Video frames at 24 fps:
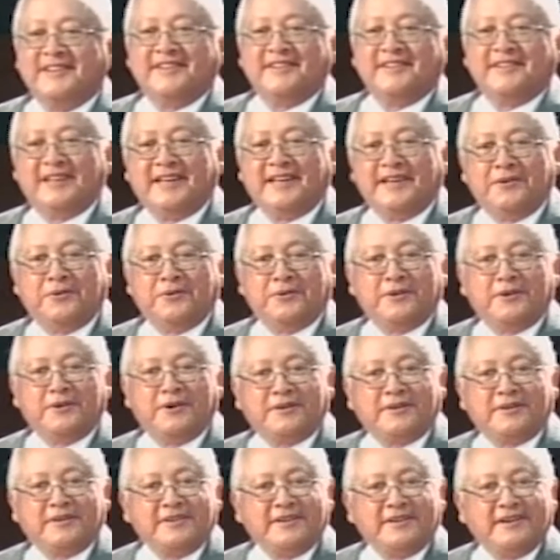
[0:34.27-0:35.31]
They no
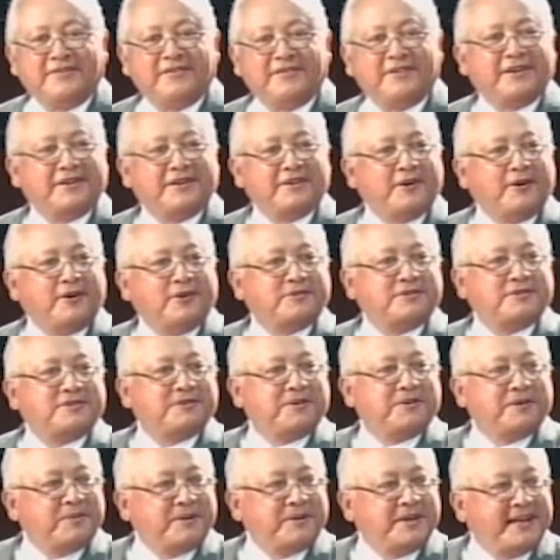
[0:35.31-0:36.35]
doubt have their doubts
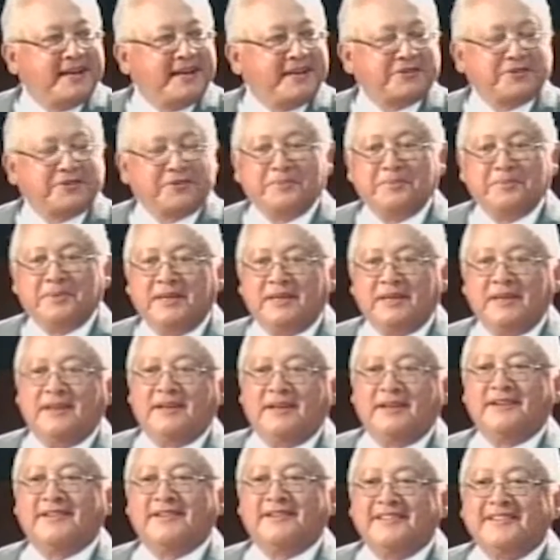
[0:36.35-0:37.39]
whether I should be
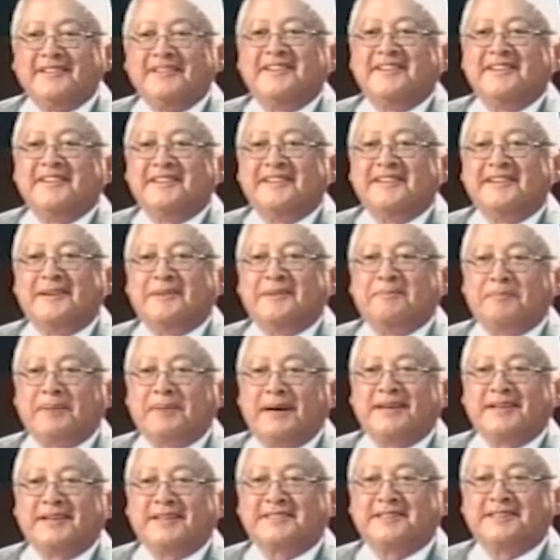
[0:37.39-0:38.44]
in the
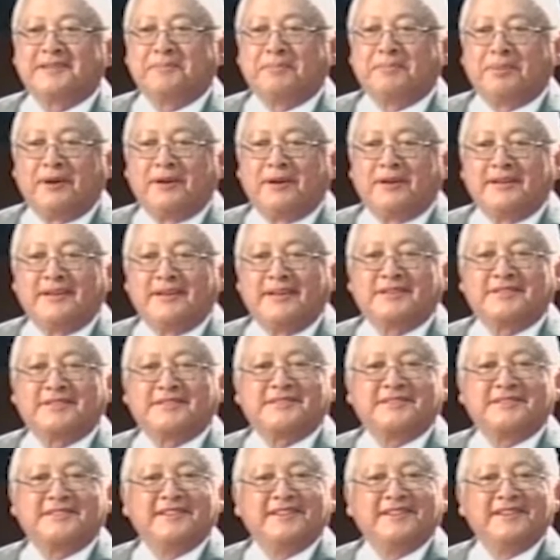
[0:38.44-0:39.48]
partisan
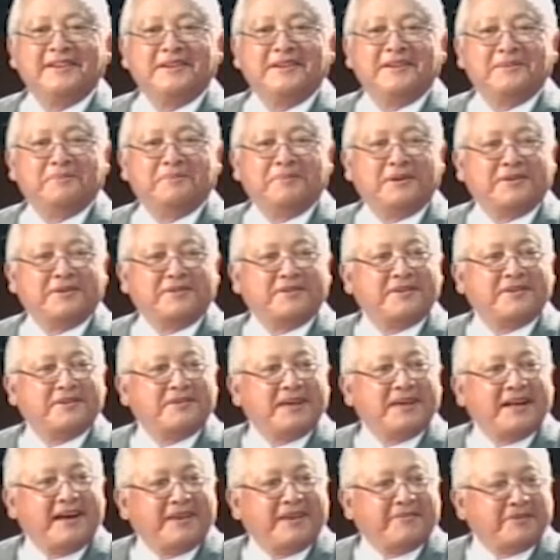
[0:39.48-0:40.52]
politics, but
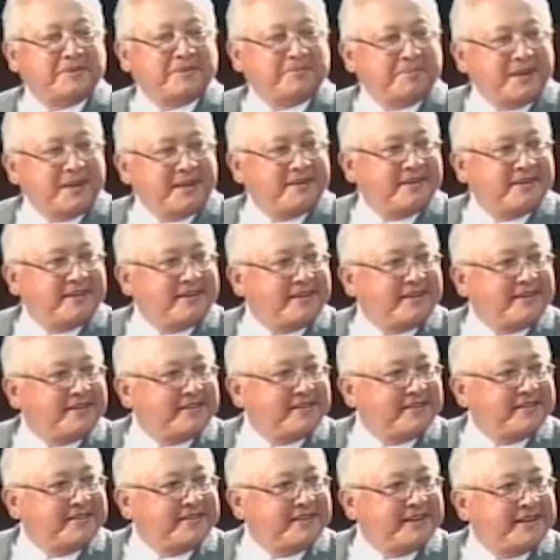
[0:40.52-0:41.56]
having been
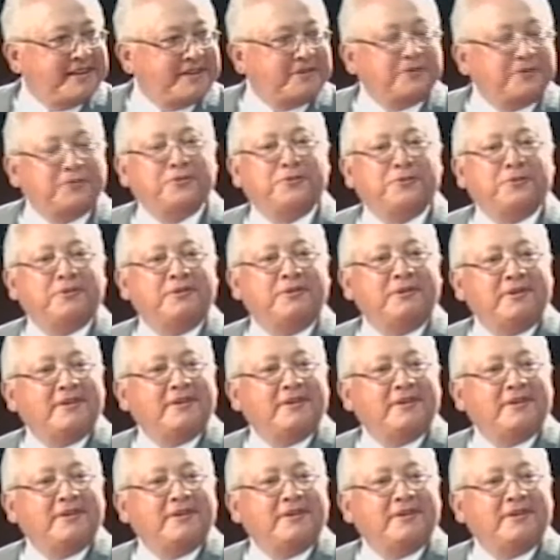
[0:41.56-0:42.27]
there, they are